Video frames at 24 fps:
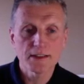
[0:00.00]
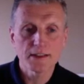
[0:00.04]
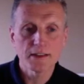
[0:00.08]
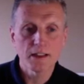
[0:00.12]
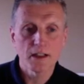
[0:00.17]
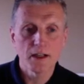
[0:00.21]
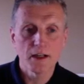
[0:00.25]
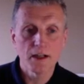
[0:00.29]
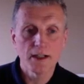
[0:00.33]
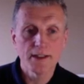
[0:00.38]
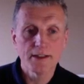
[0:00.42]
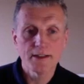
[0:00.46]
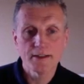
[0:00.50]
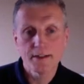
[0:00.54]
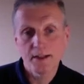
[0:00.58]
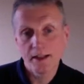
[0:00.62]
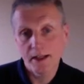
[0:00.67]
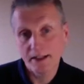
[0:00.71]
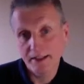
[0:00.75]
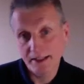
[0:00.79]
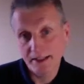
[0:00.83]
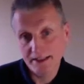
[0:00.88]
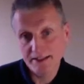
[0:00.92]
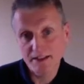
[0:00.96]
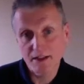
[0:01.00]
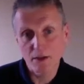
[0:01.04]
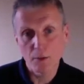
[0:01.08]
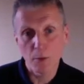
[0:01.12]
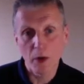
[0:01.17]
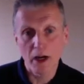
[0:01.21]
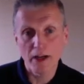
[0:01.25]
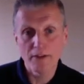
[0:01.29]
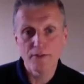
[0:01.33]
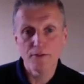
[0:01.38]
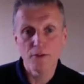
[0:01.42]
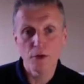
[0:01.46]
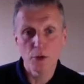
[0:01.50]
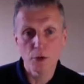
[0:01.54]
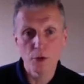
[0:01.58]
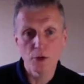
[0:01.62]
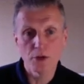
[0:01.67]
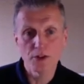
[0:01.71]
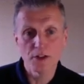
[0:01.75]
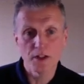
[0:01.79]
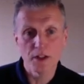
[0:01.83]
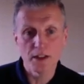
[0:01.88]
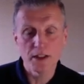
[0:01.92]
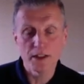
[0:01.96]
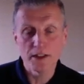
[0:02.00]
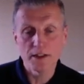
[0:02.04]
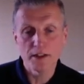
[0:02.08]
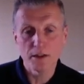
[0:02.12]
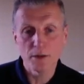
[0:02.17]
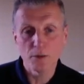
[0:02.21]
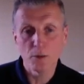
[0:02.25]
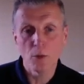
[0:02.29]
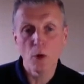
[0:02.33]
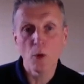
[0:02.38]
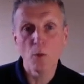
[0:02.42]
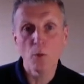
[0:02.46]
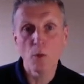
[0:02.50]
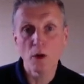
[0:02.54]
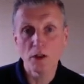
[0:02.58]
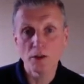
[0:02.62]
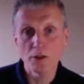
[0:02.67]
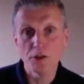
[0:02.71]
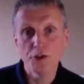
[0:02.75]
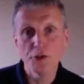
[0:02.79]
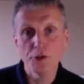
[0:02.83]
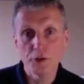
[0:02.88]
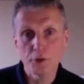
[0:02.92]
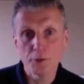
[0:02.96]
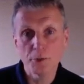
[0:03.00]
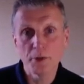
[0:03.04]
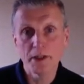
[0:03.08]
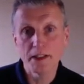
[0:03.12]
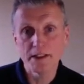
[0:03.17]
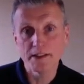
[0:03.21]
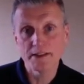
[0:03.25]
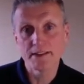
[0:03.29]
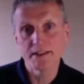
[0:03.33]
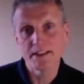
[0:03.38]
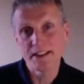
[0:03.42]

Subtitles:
slide. And that's the way forward, the what will you do piece.